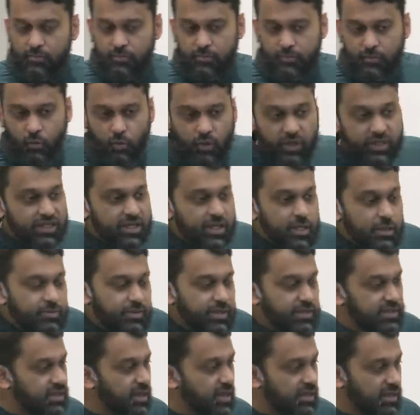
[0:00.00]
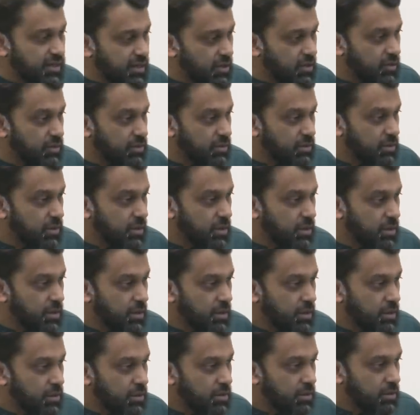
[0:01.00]
What can be said here?
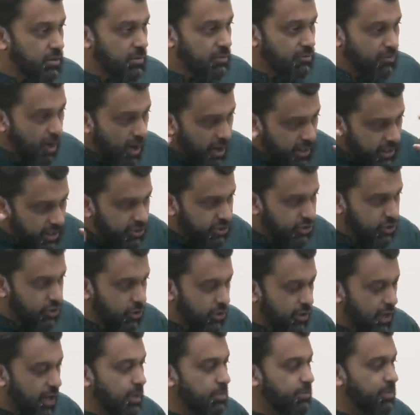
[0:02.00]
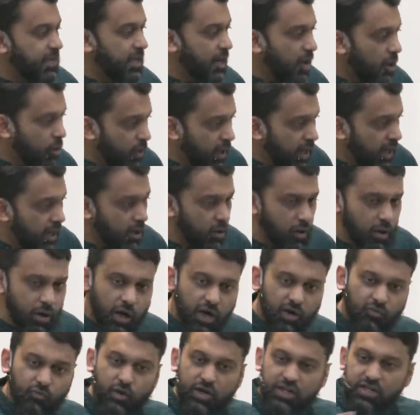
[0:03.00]
Monitor and be aware
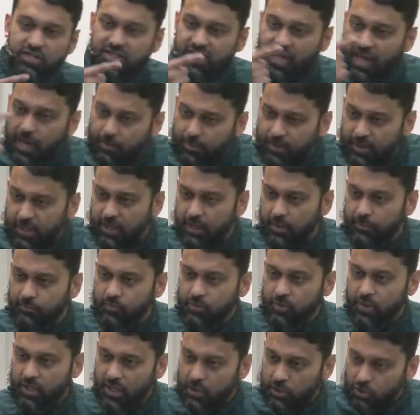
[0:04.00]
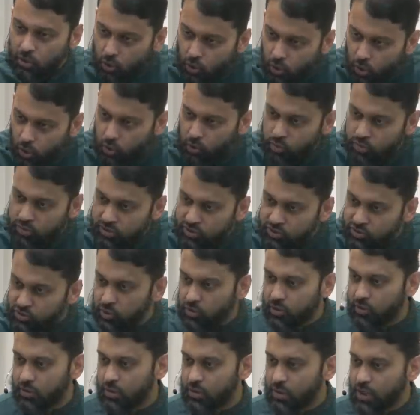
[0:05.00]
of what is happening in your own
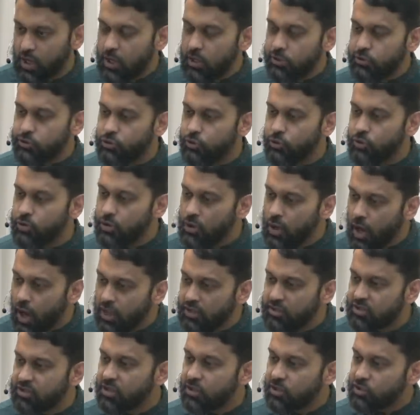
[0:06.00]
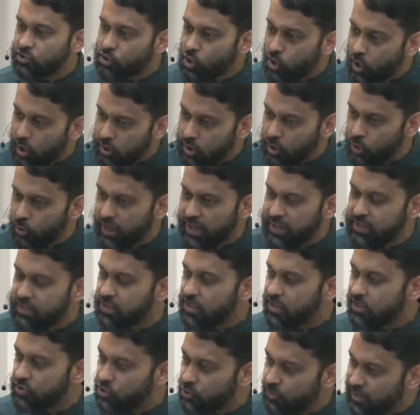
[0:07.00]
circle. Do not tolerate
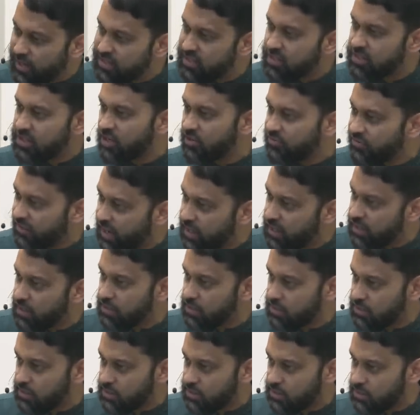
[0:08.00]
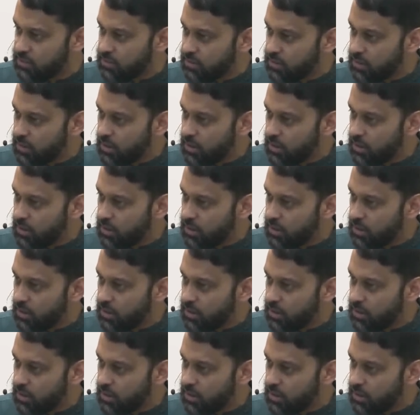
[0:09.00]
domestic violence.